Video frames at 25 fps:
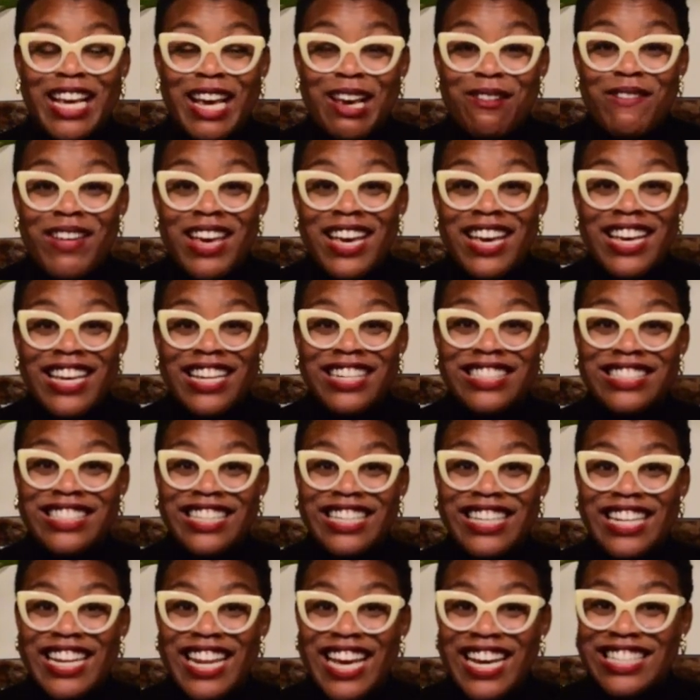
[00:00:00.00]
Amen.
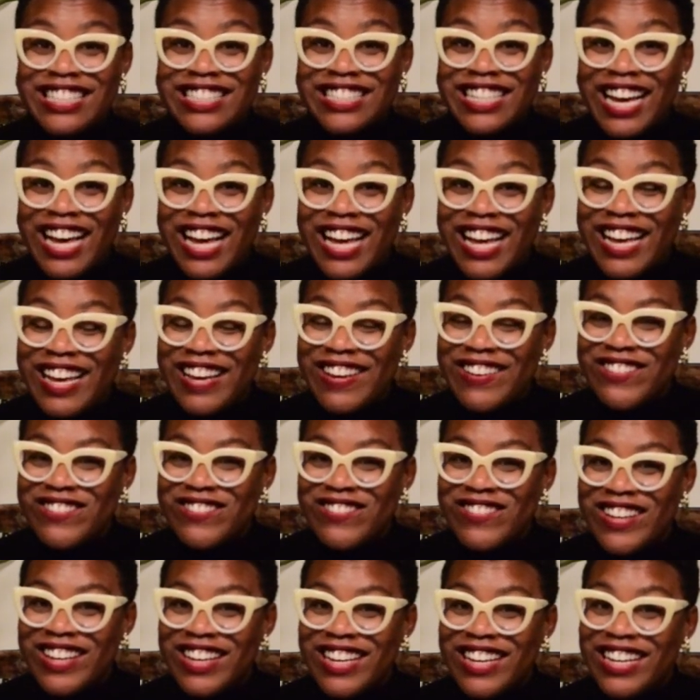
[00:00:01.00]
See you next time
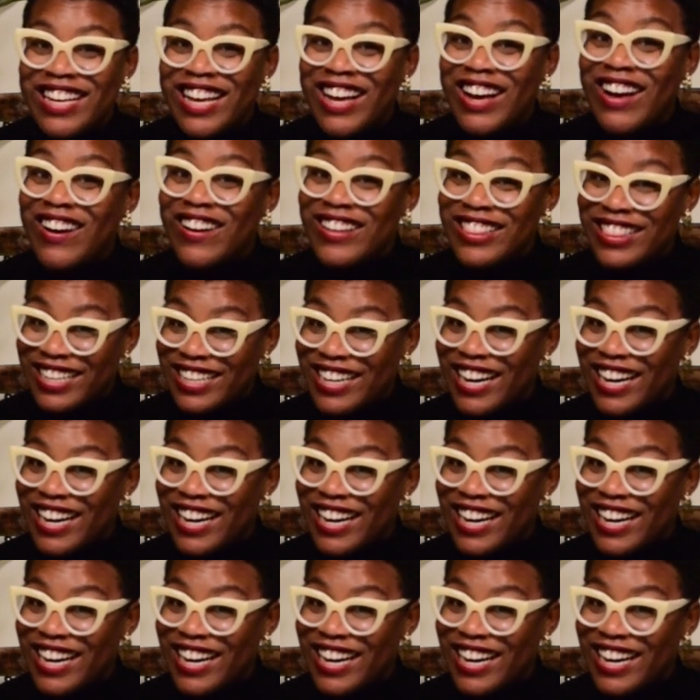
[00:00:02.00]
on